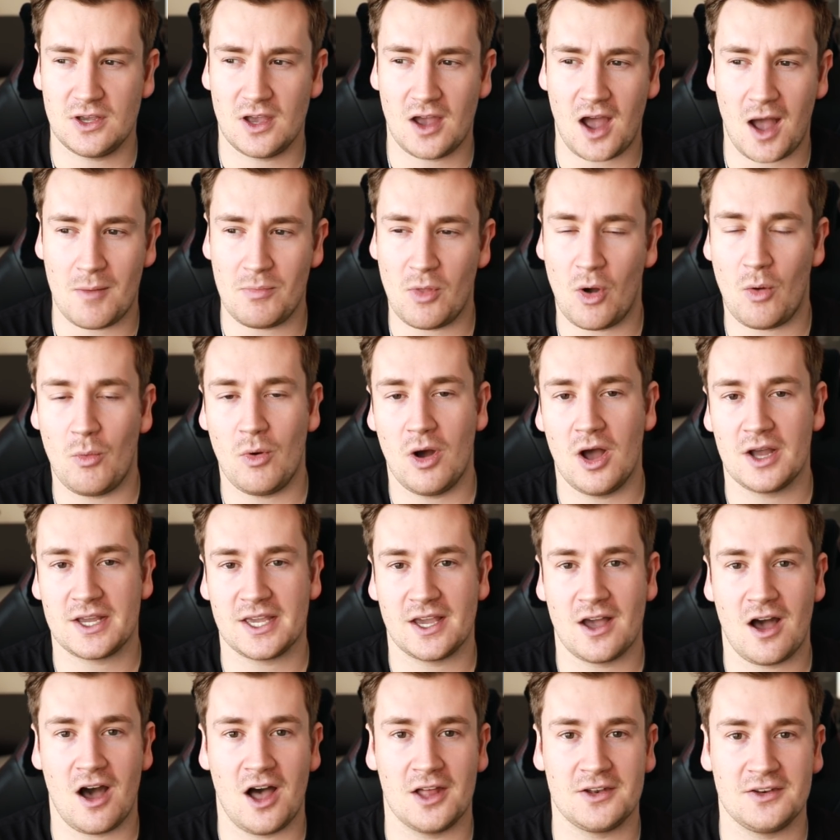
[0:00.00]
I'm not
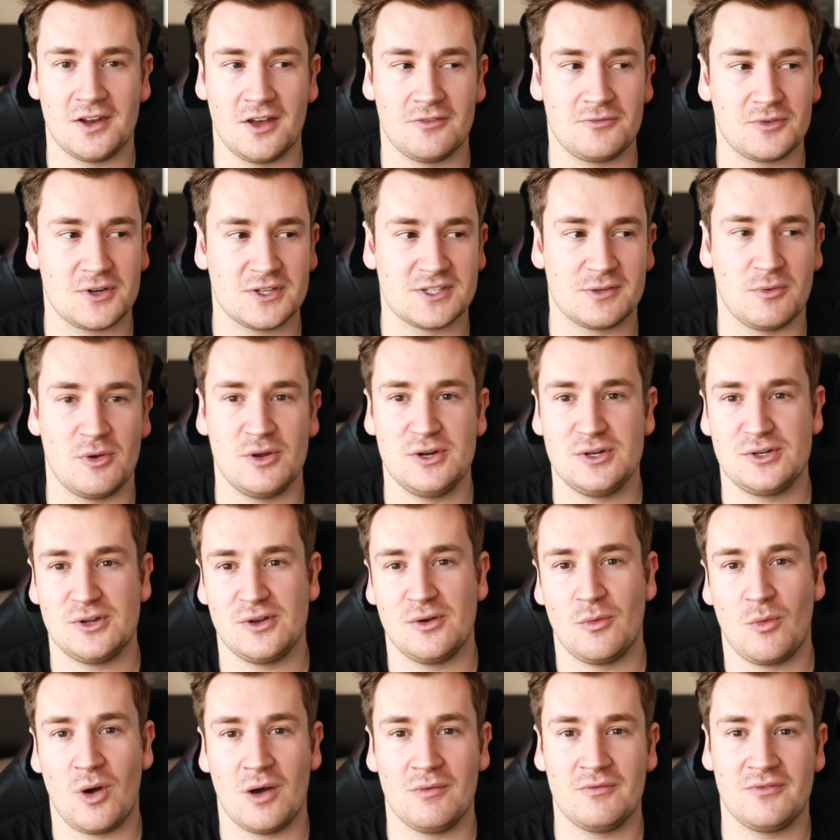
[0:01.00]
working hard enough because I'm only
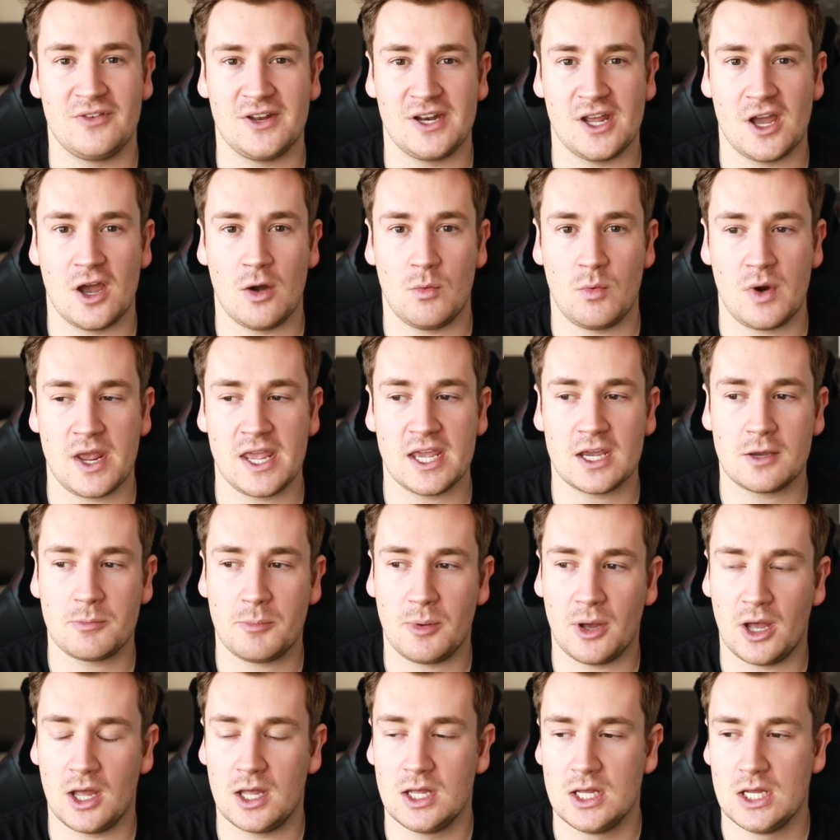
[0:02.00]
doing one video a week,
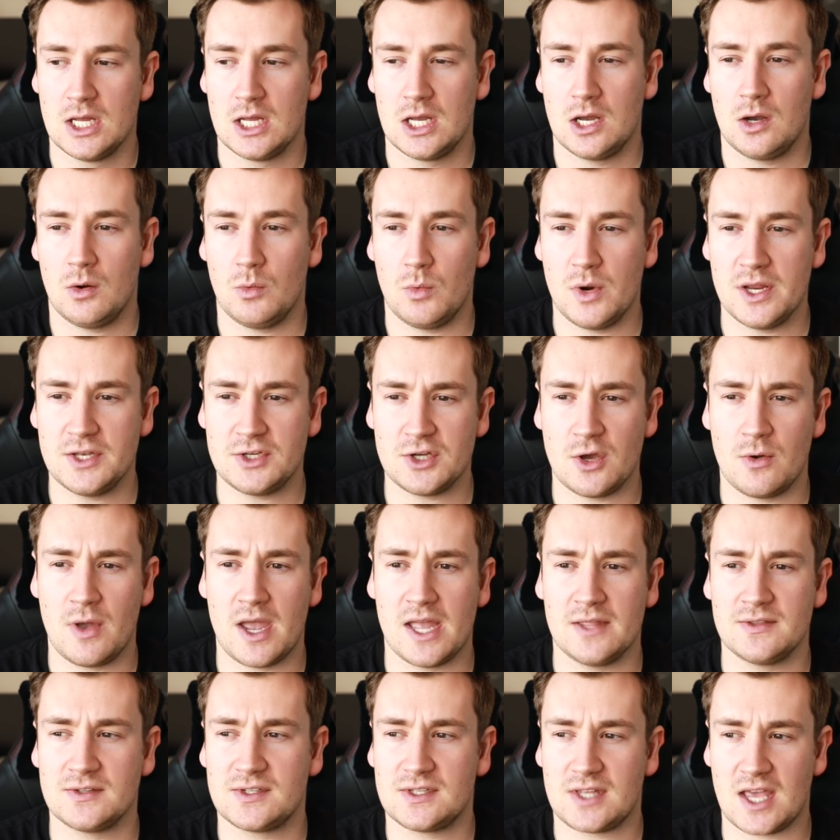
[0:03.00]
but we do it
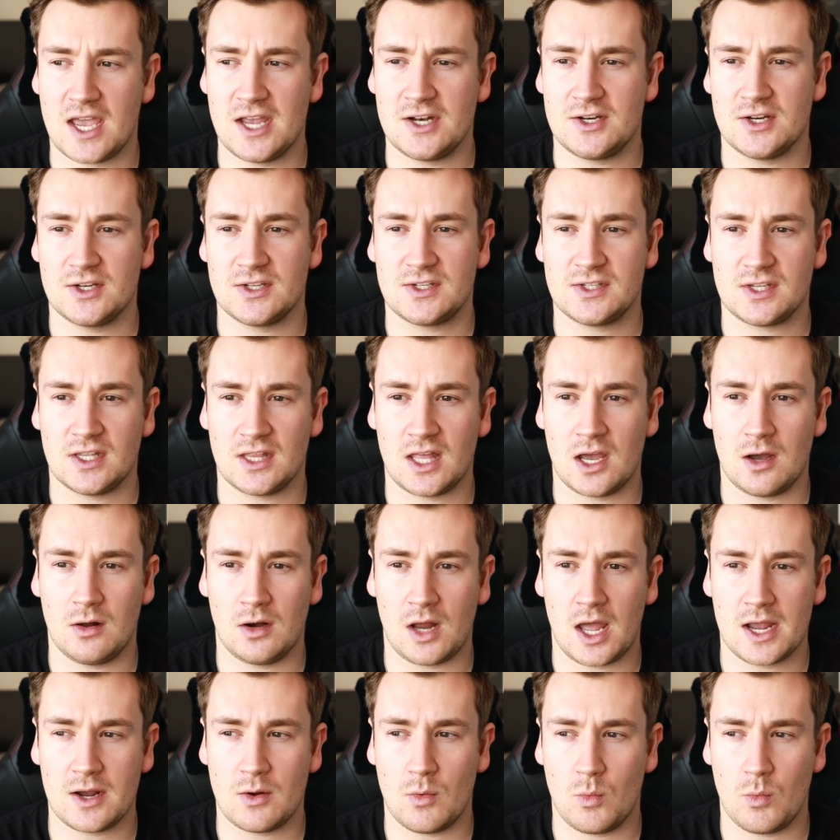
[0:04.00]
in stages so that, like,